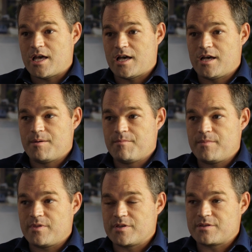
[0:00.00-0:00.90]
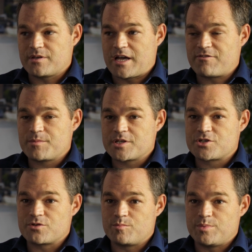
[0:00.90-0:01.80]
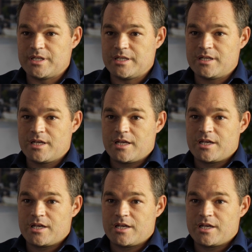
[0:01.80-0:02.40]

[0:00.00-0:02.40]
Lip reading: The government should be